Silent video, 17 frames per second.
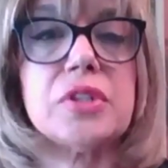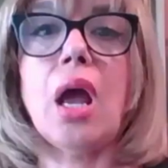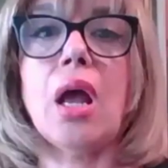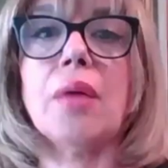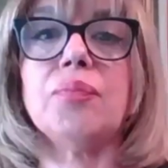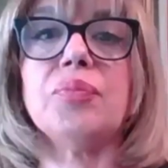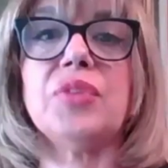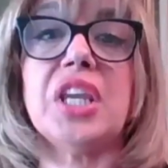
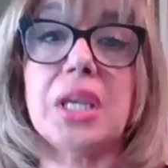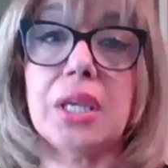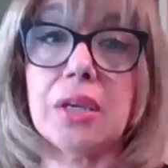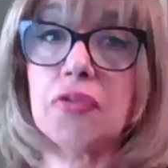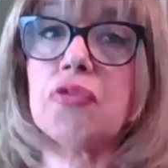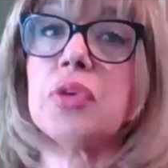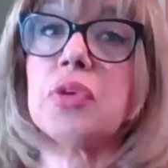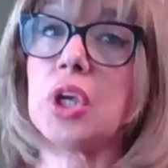Um,
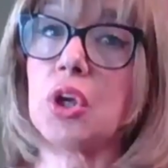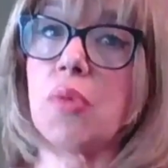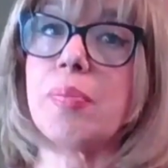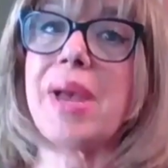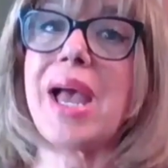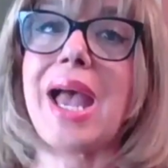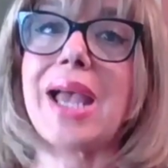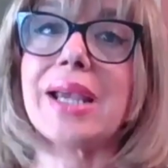if we go
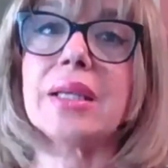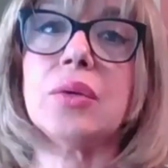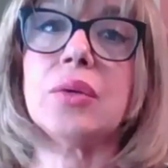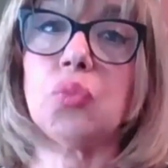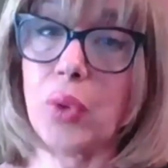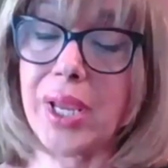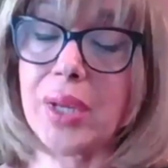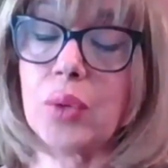back
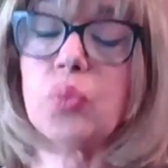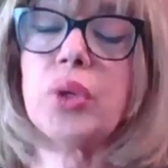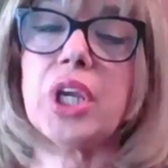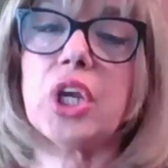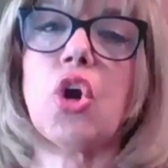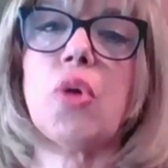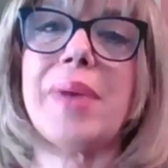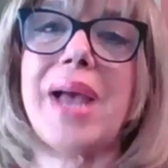and when
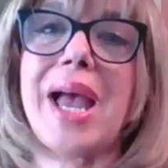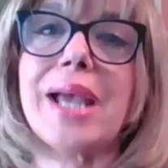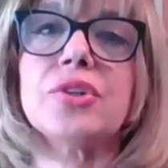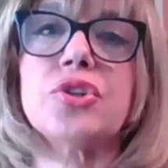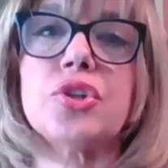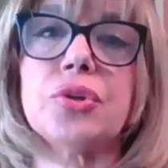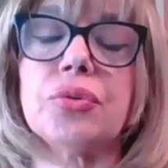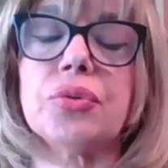we go
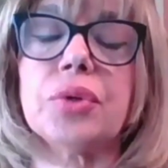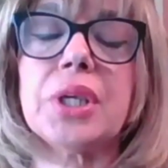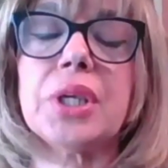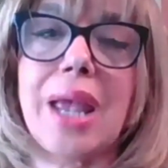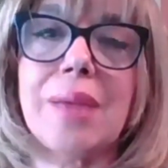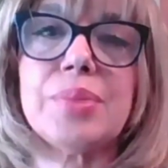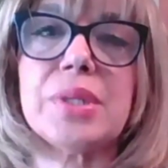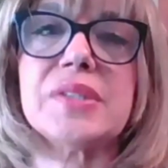back to
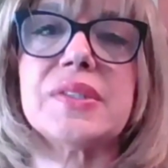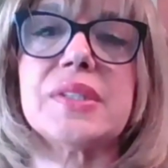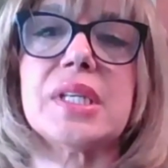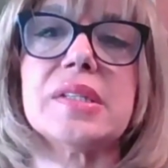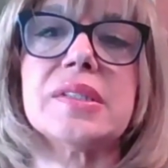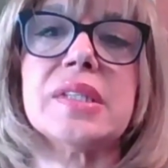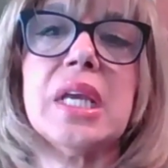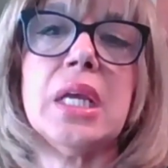
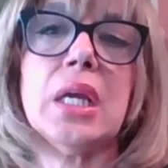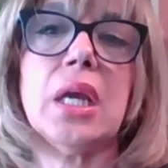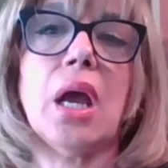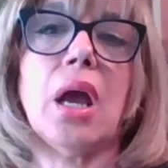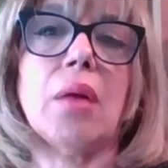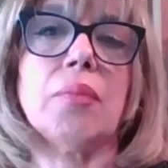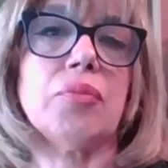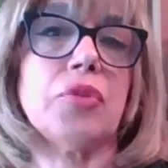campuses,
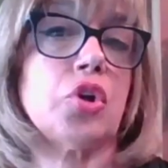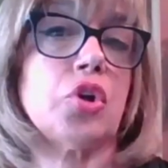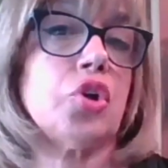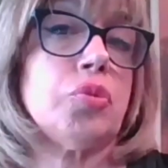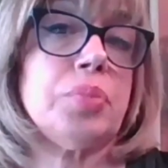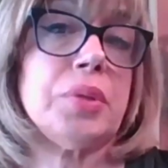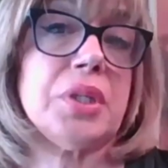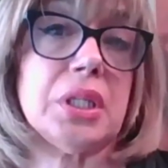um, there
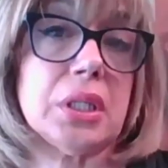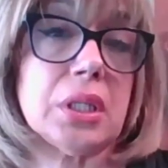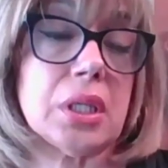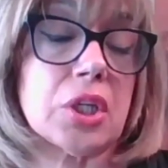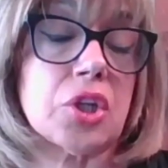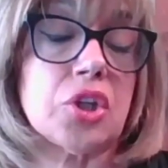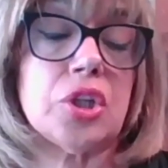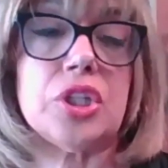could
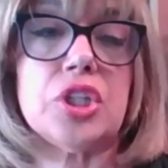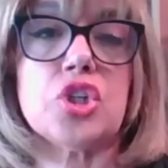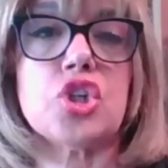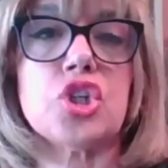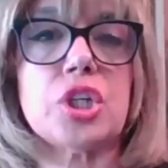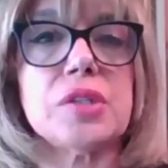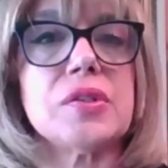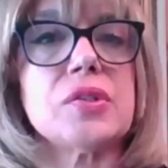be
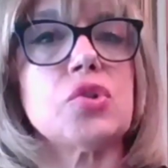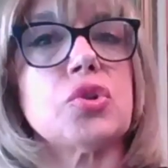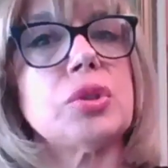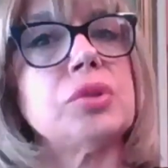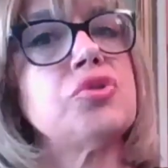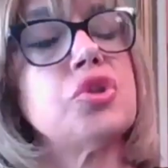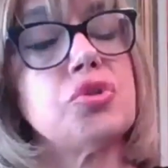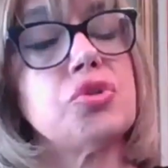conditions
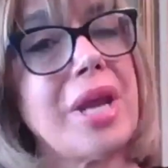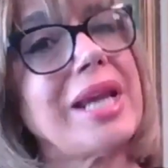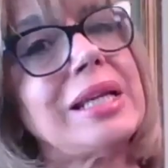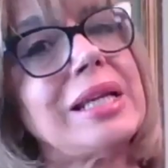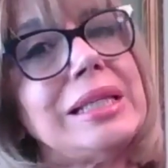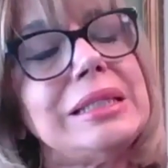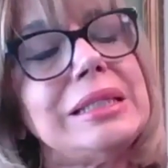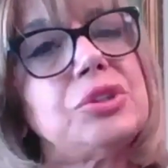
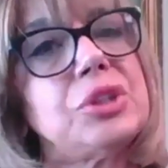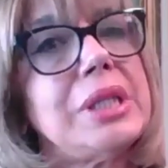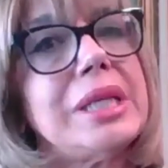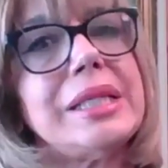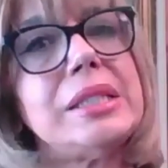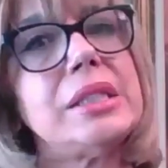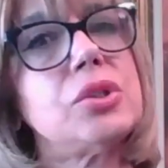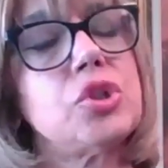directly
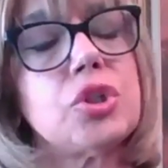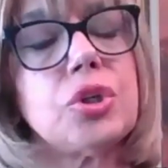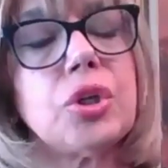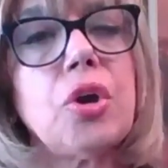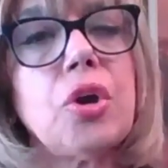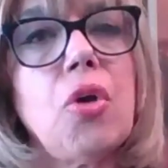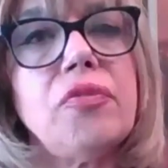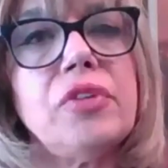related to
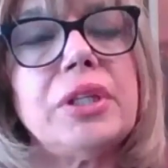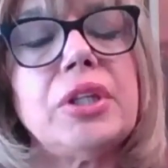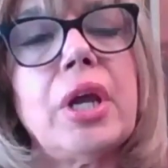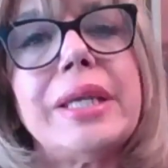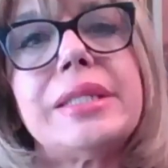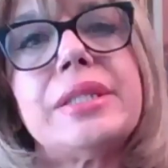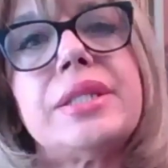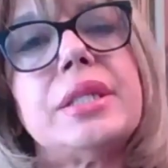the COVID
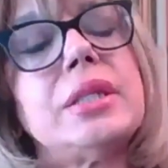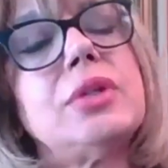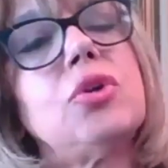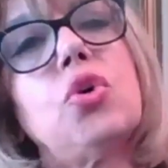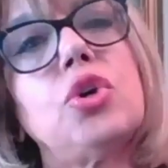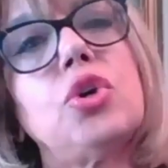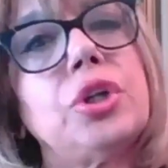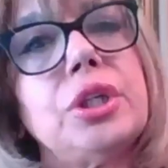19
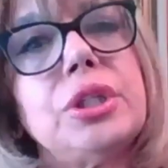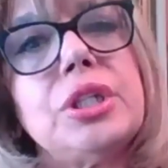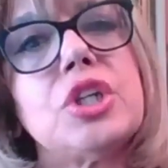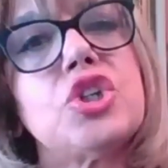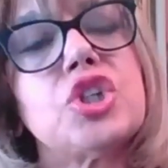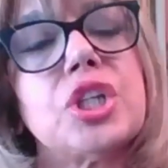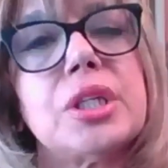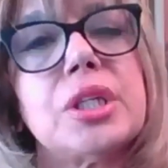or
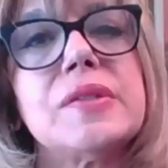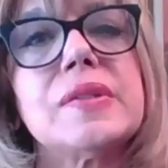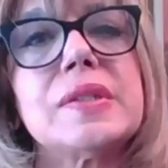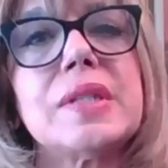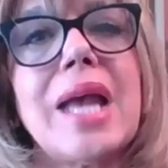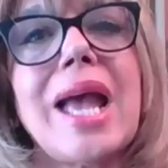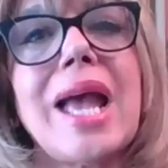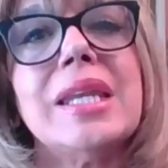conditions
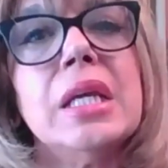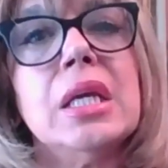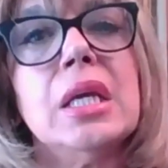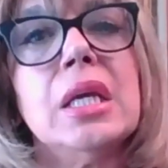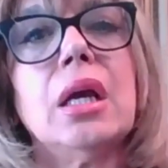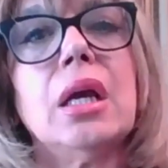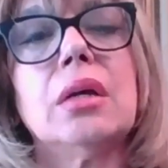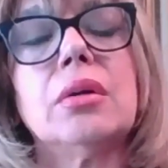that
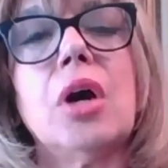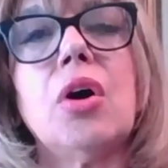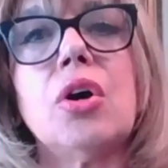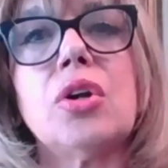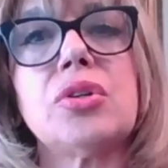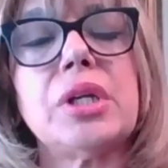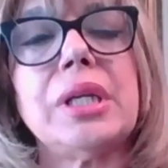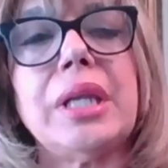uh,
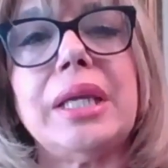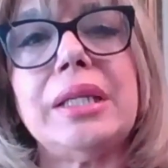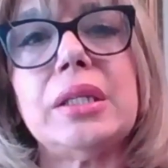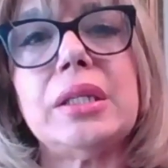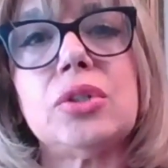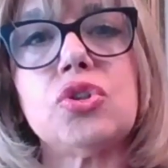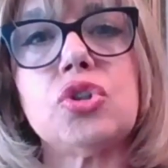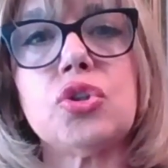are
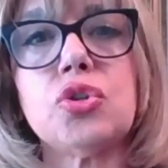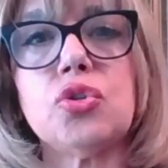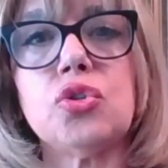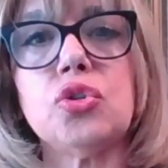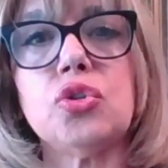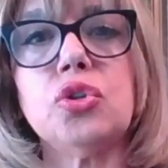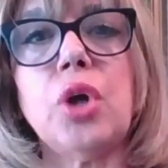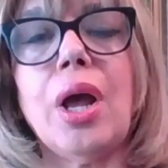related
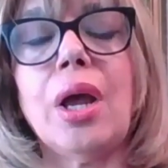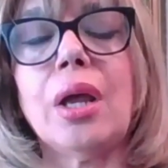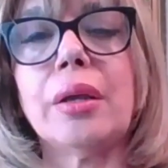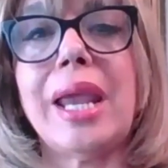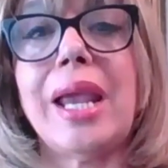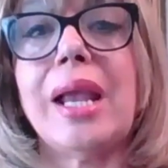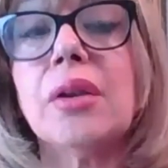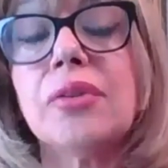to
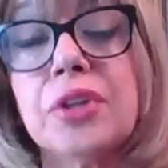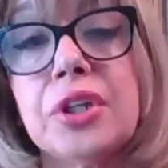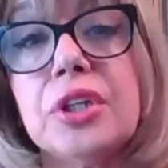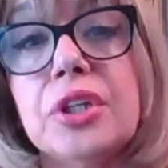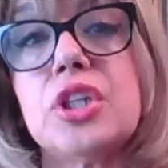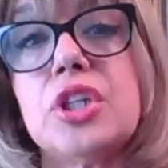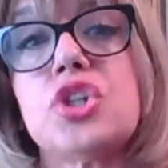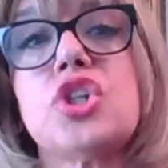uh, health
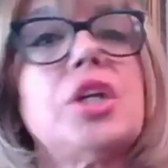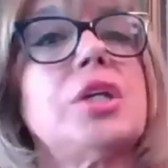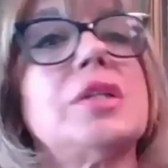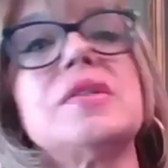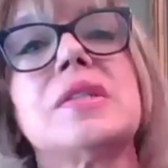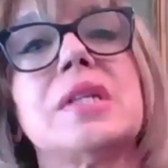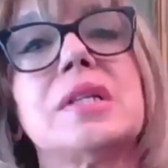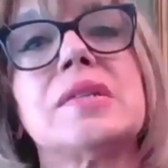
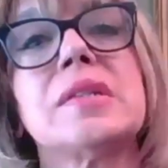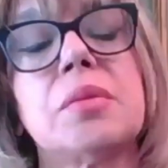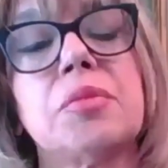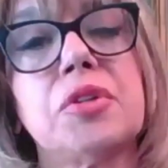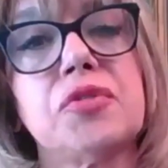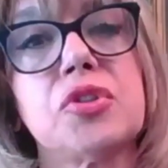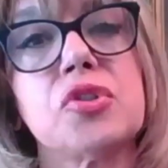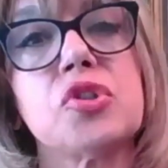conditions that
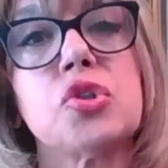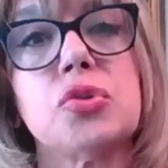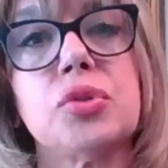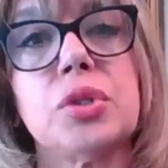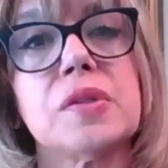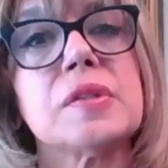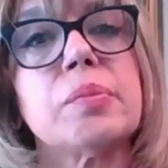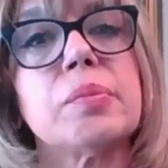some of our
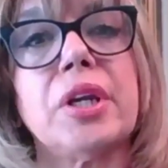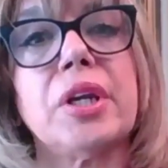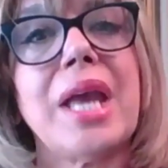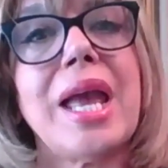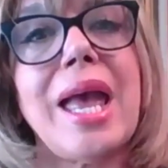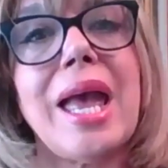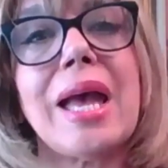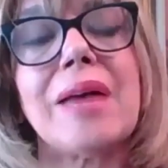students
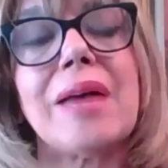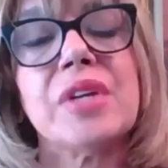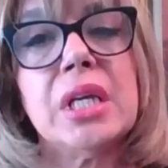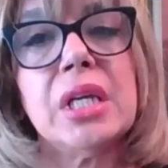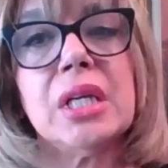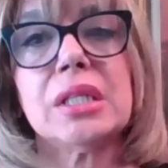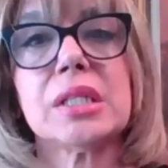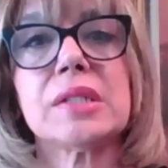might have.
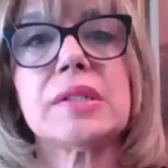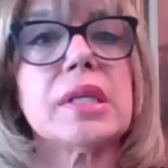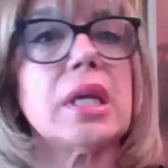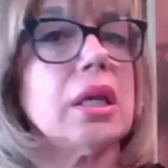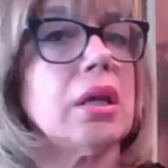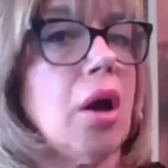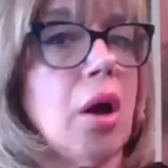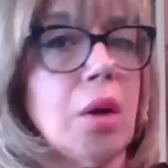Let's
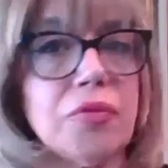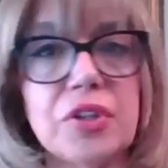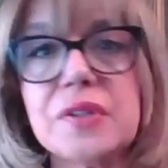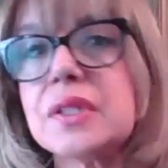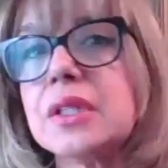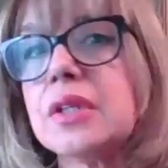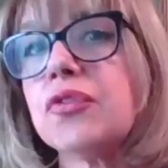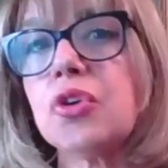say,
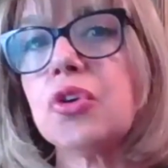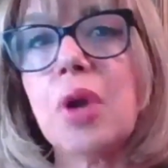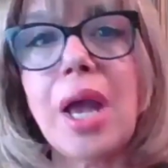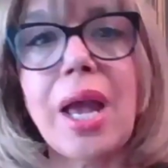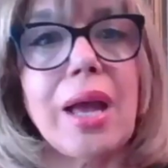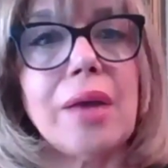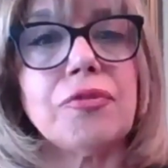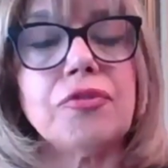obviously, if you
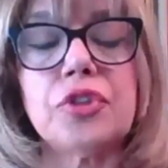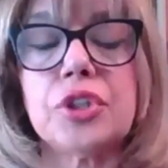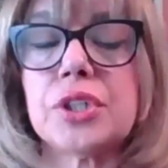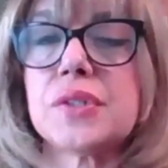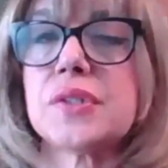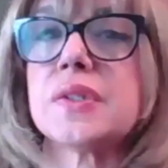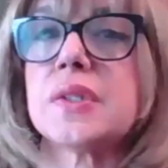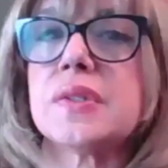have,
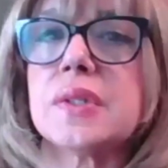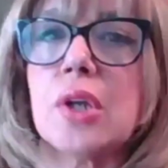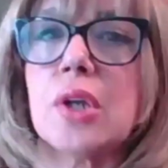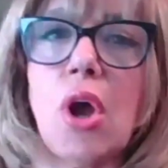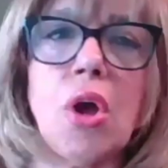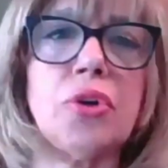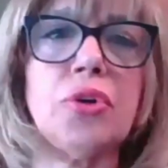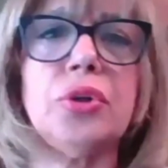for instance,
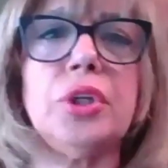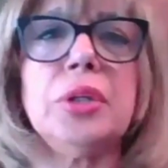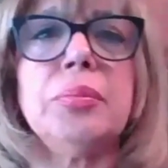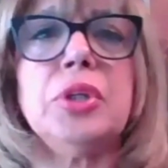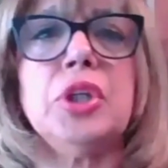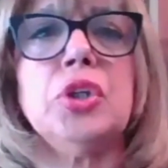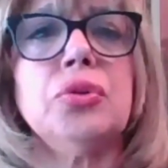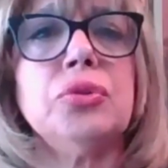an
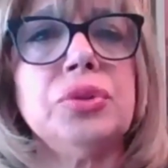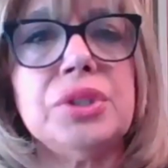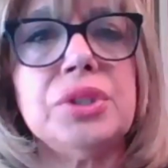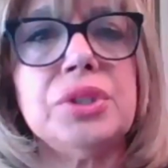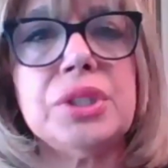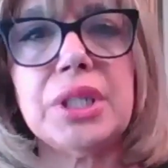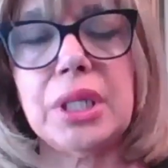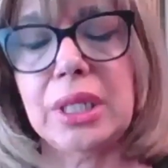
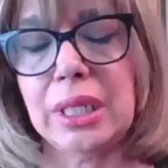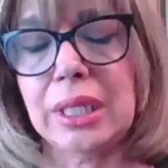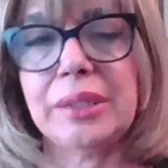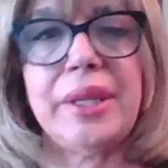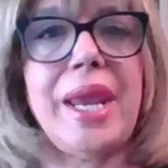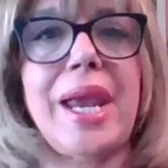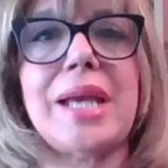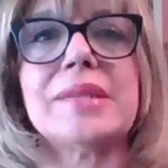autoimmune
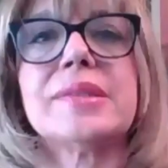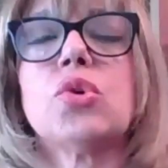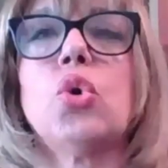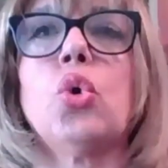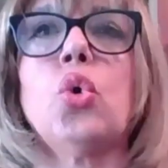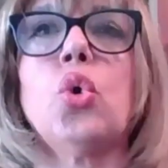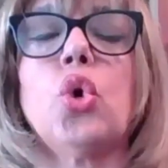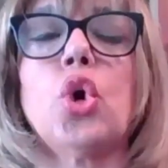illness
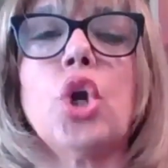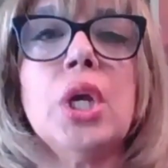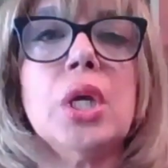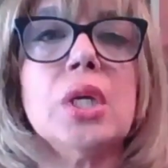or